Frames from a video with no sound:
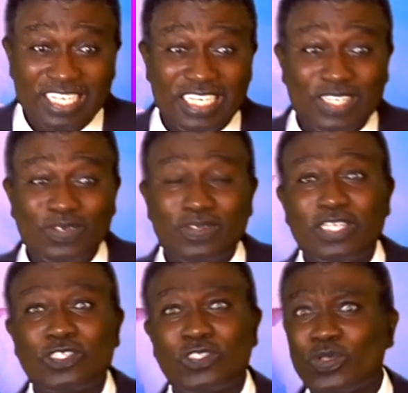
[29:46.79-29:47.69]
You know,
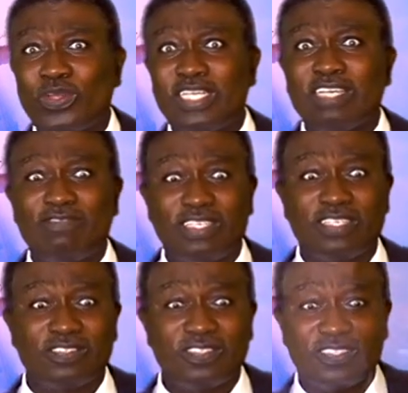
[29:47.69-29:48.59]
they saw the
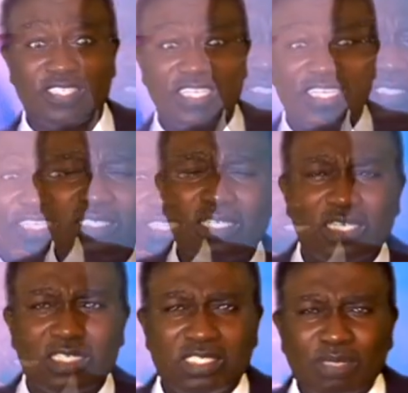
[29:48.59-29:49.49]
evidence.
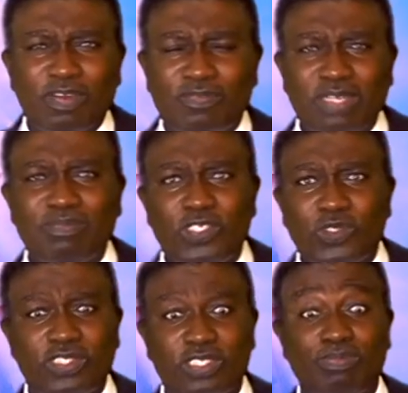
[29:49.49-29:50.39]
Some of them
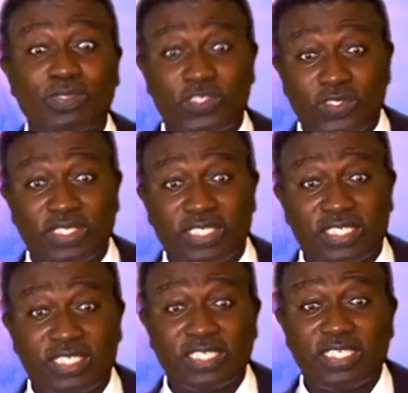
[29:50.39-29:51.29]
used the
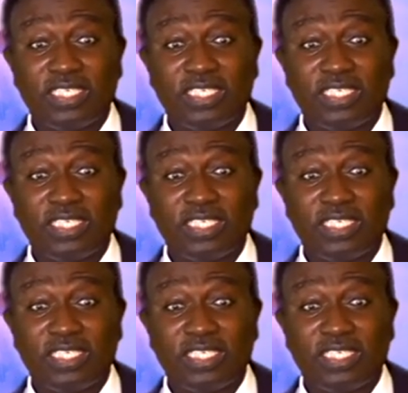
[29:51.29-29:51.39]
opportunity.